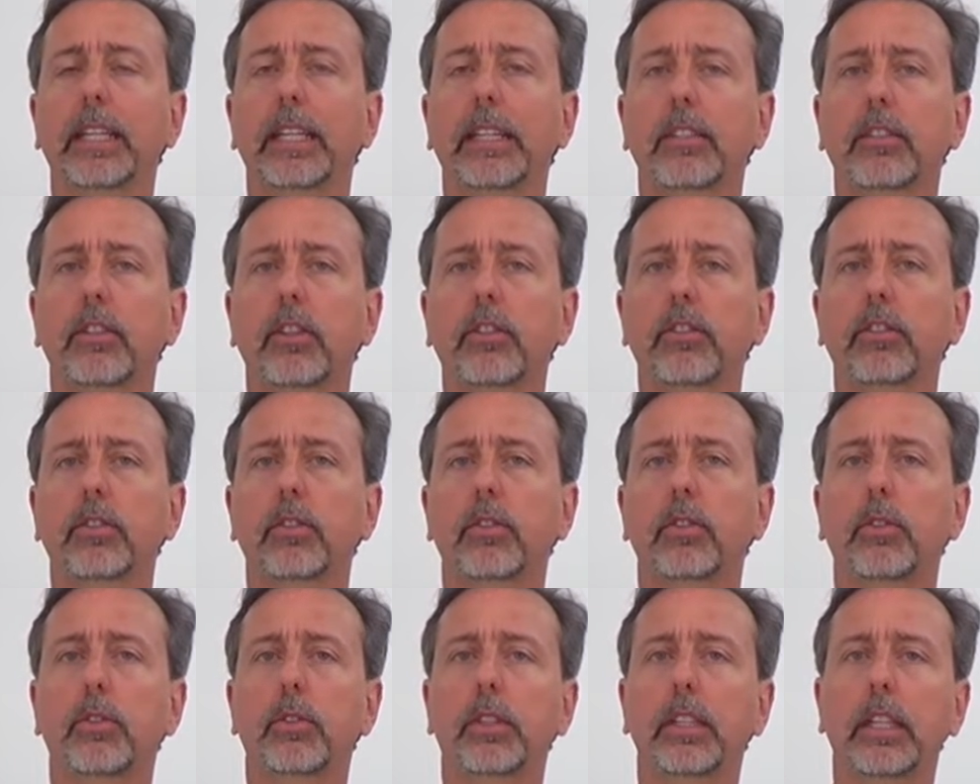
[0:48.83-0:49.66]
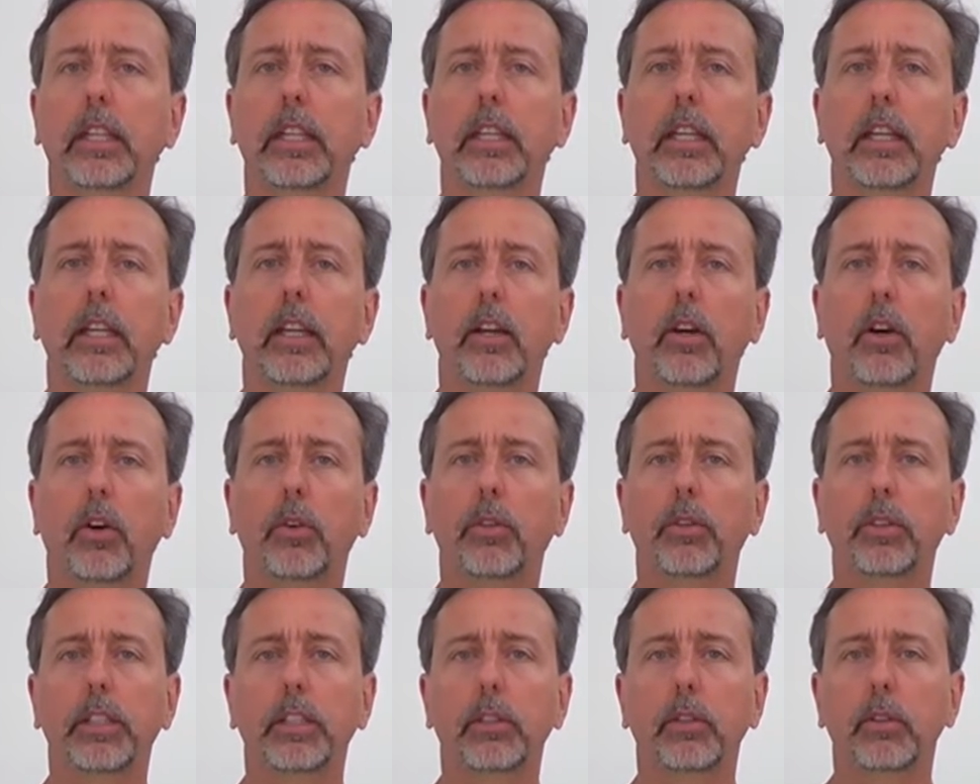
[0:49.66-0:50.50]
It's also the
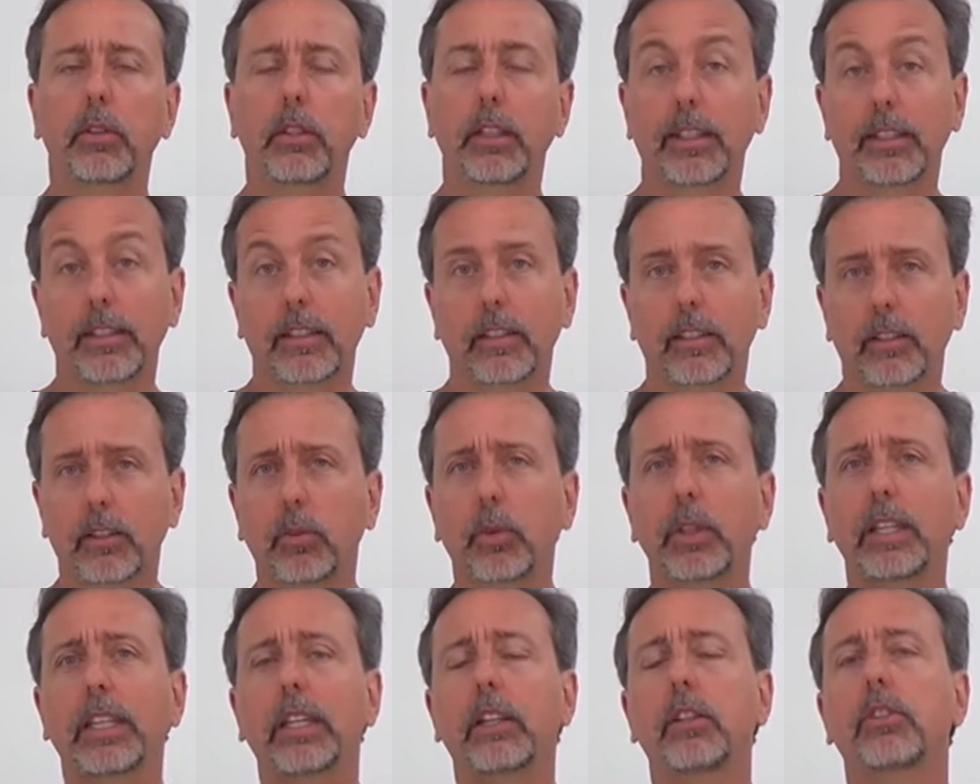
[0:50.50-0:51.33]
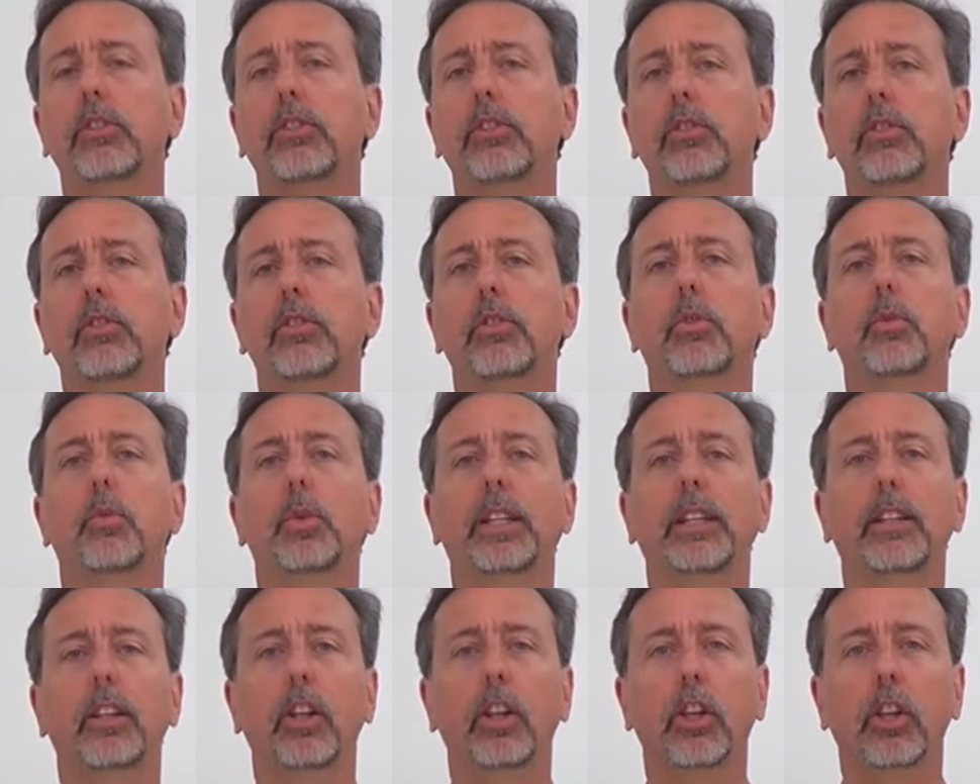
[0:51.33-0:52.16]
only twin gear juicer
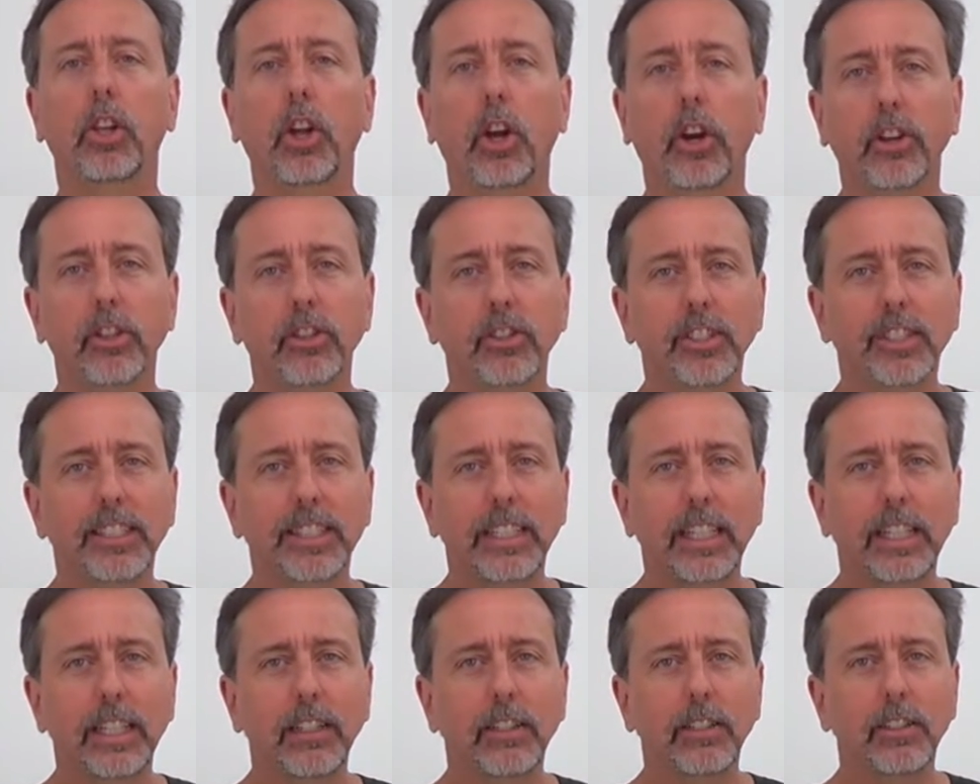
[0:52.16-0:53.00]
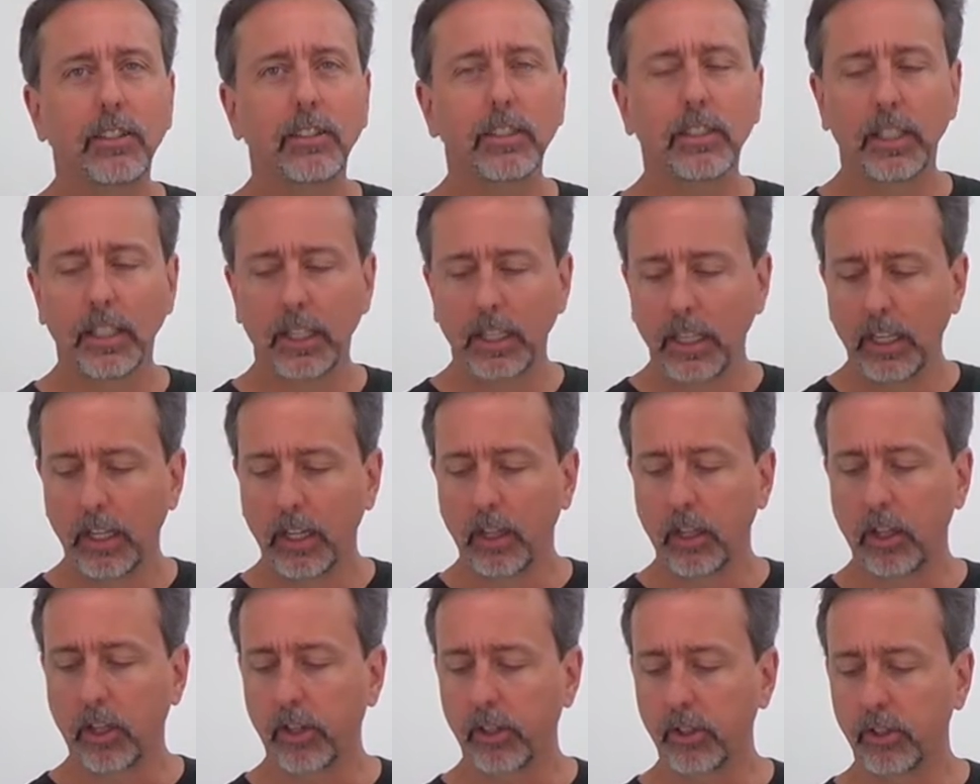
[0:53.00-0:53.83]
with the largest gears,
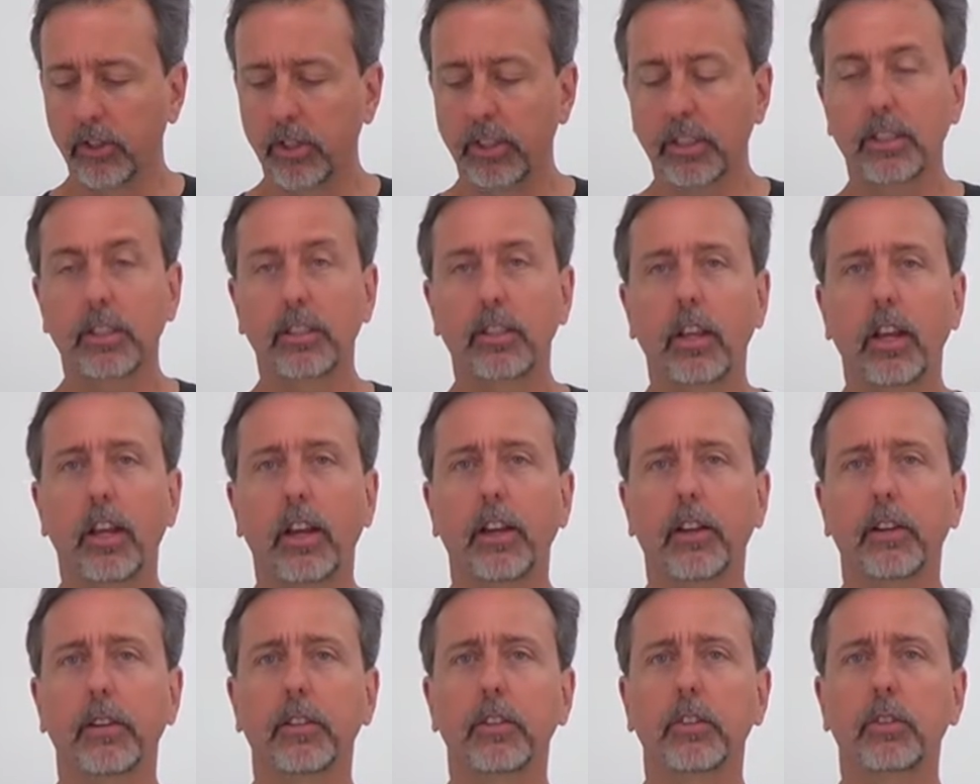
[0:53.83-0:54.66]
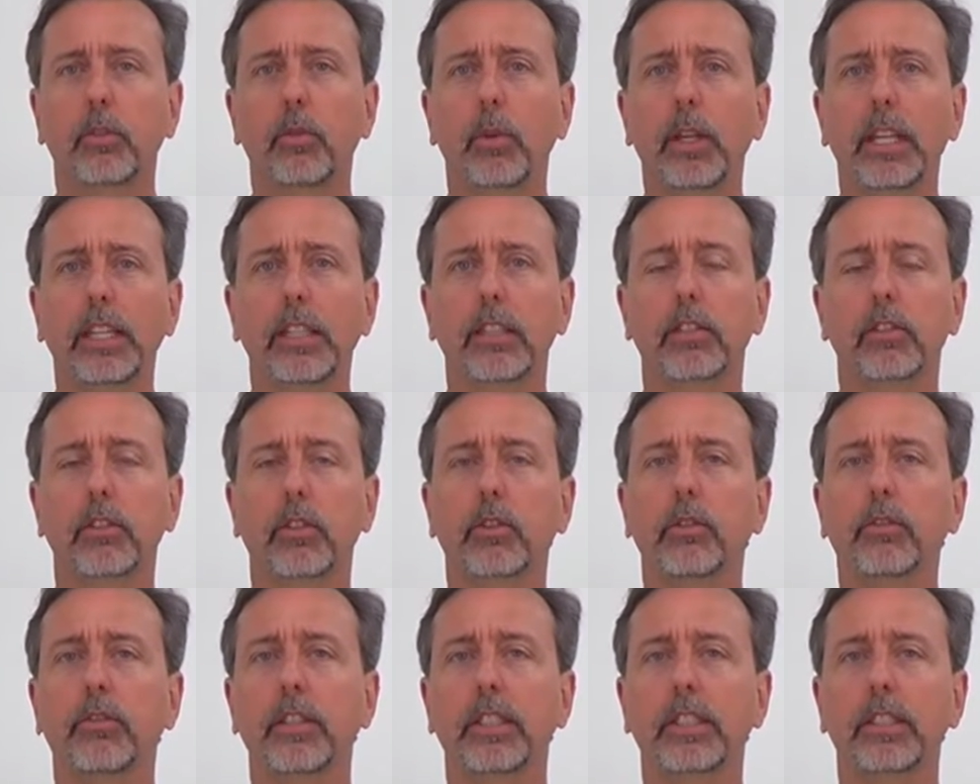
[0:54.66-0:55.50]
largest screen
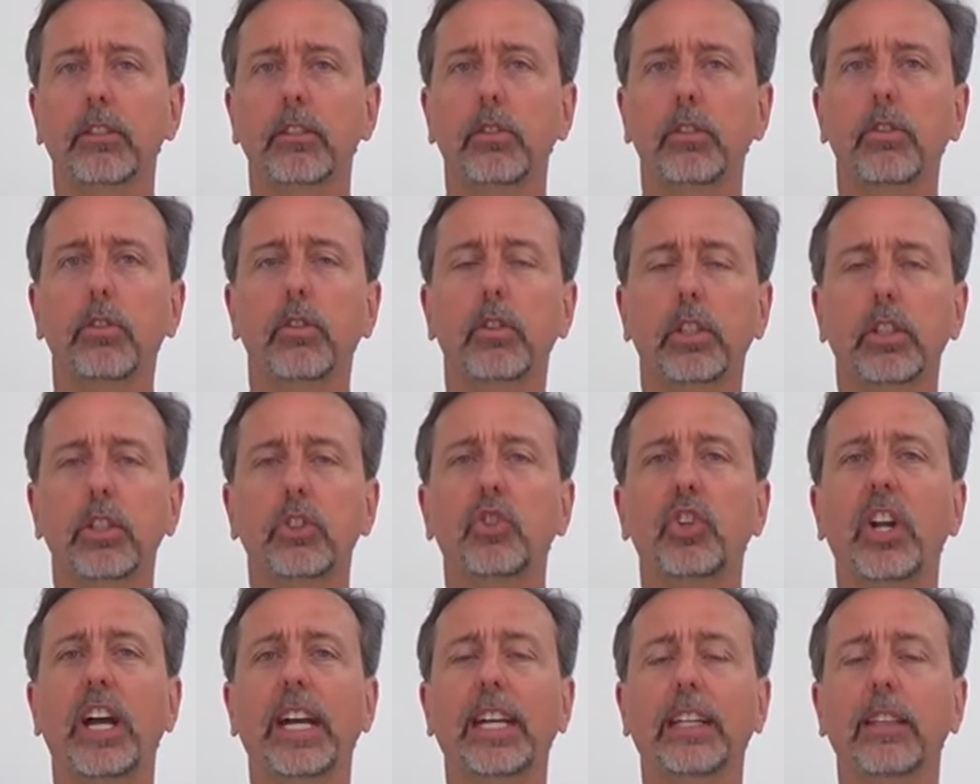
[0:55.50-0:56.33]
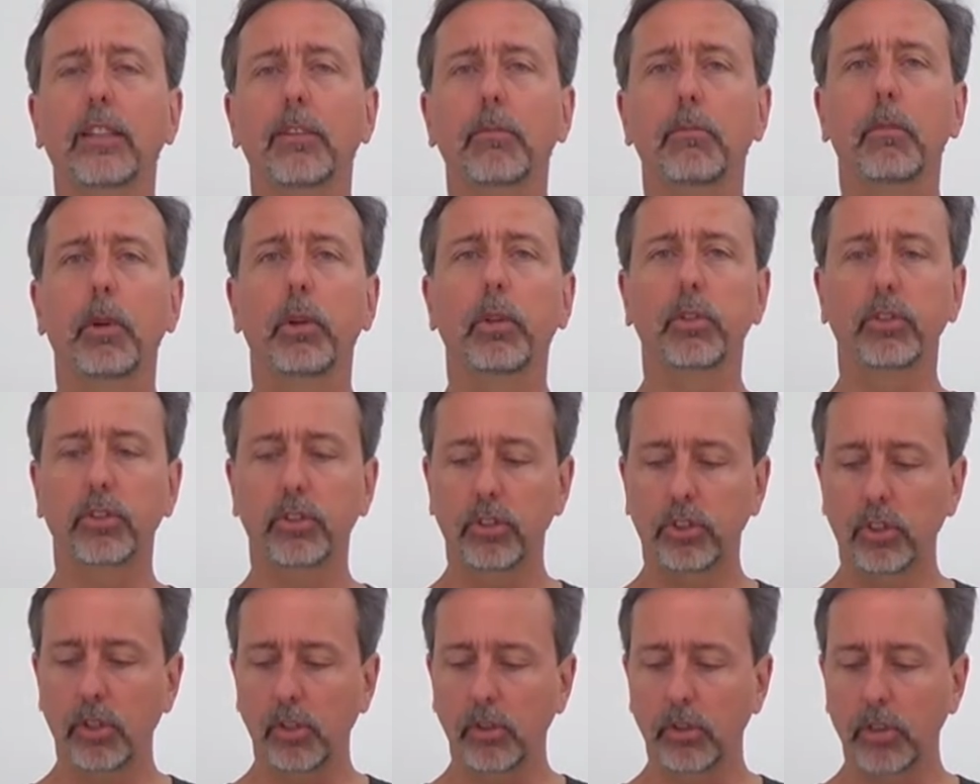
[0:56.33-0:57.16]
surface too, to extract the
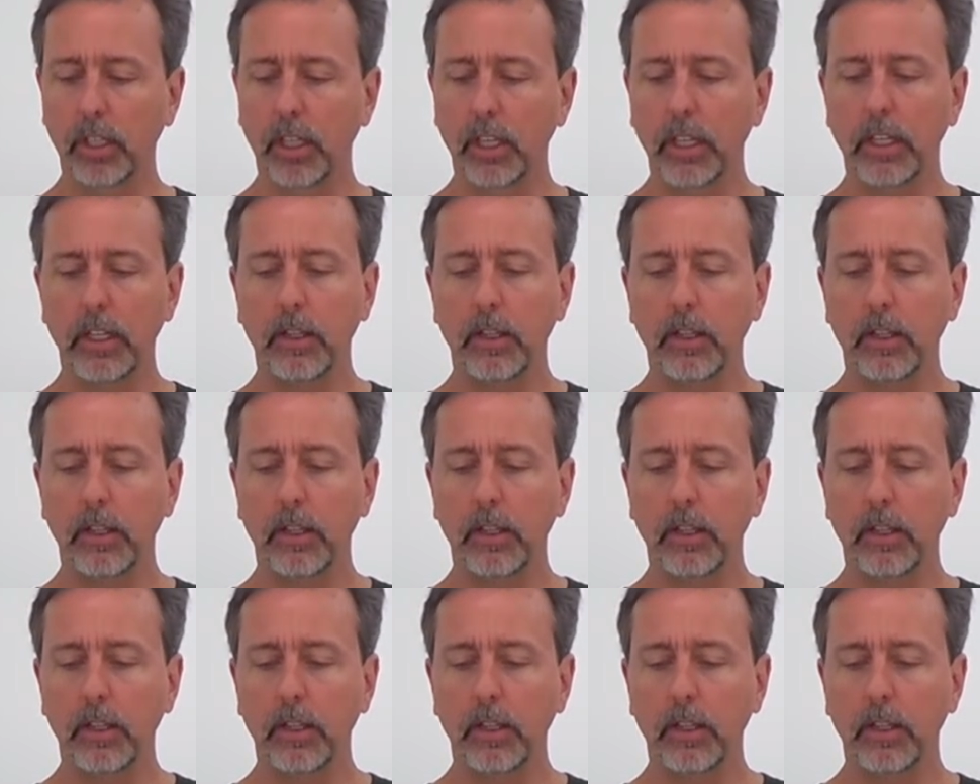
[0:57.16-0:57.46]
most juice.